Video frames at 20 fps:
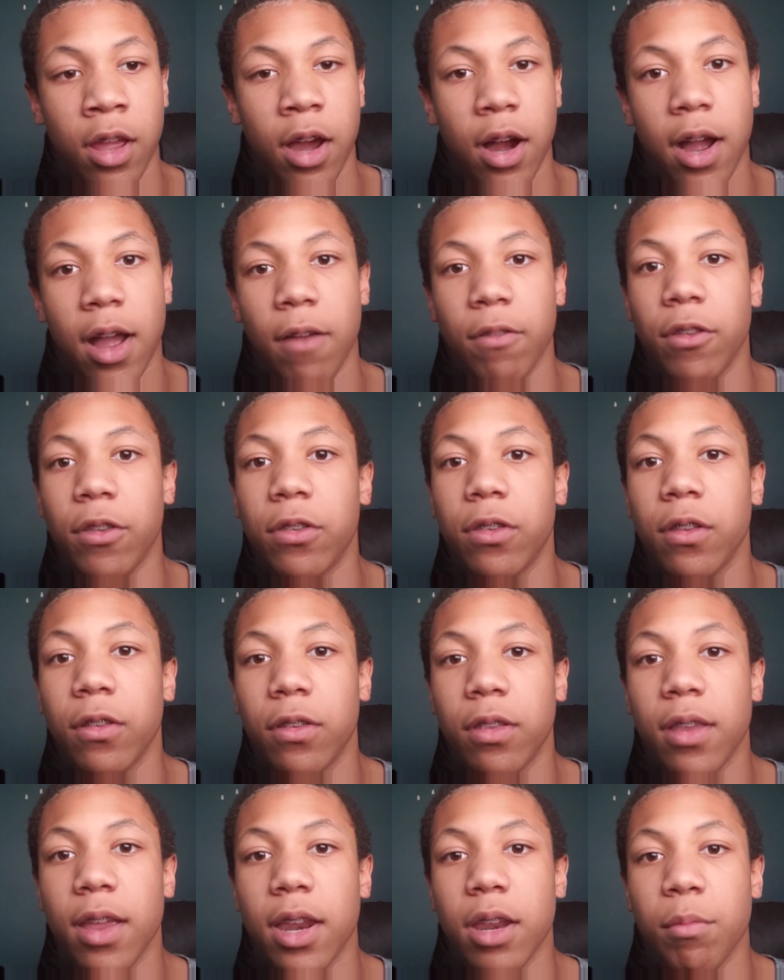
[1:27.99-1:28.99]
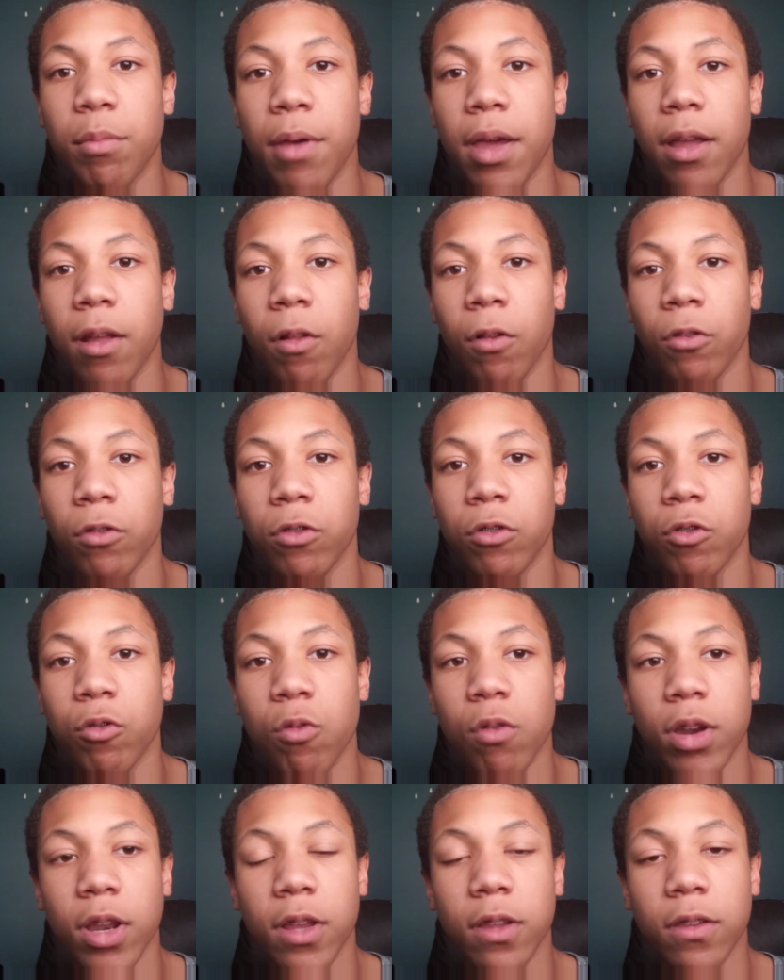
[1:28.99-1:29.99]
I have the Cincinnati Bengals
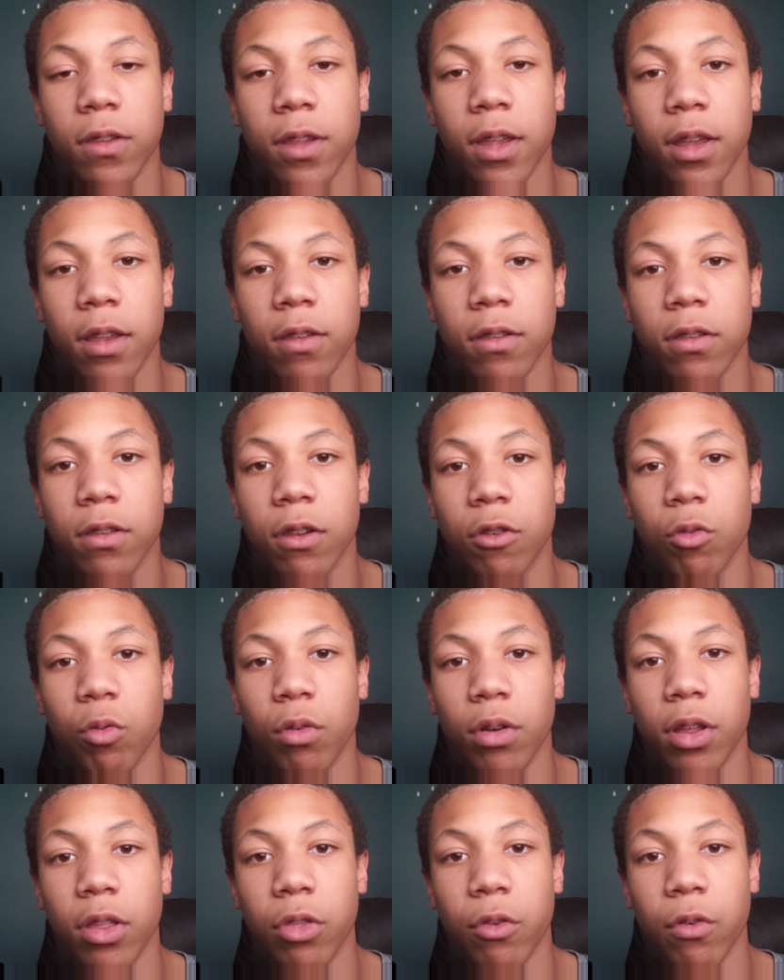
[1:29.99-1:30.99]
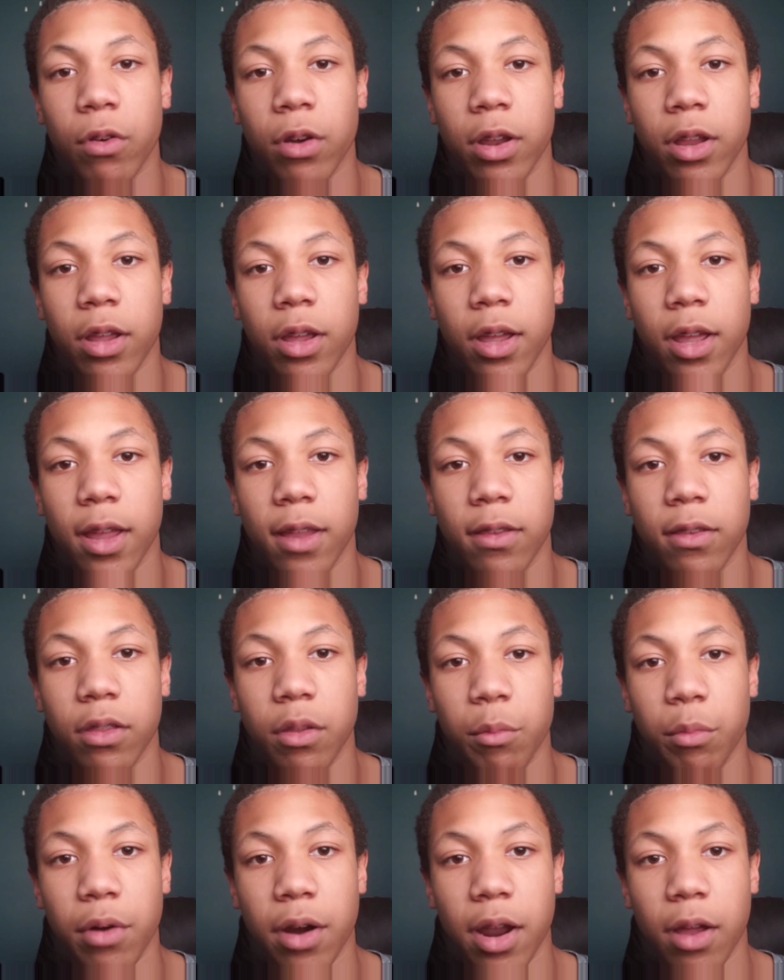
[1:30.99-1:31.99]
26 to 23 against
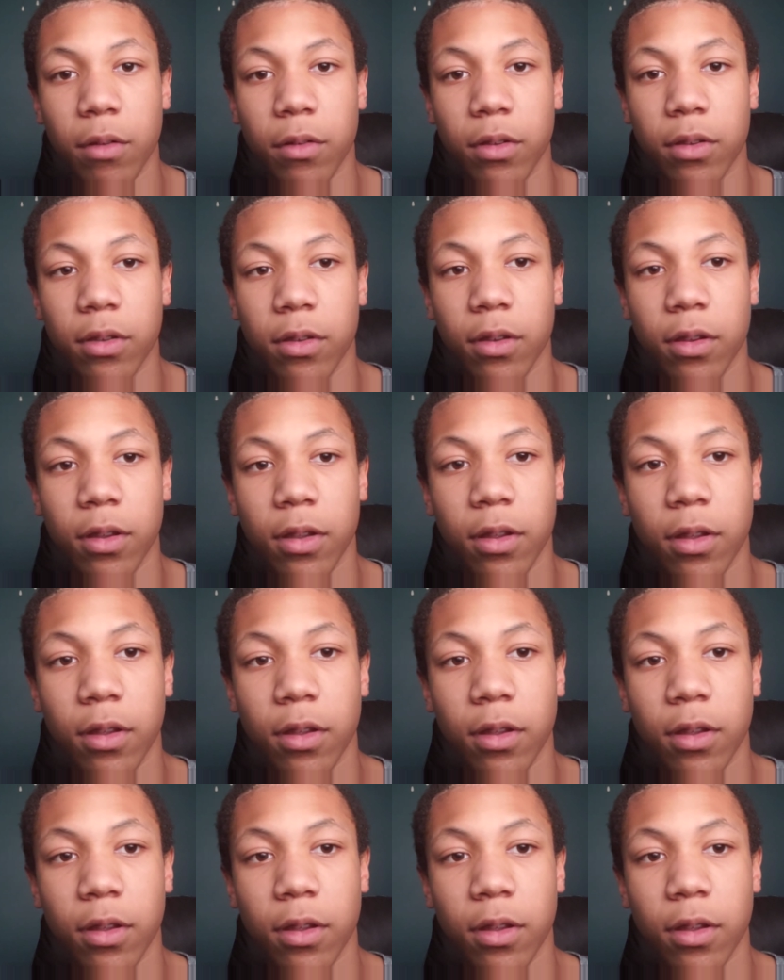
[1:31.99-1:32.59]
the Browns.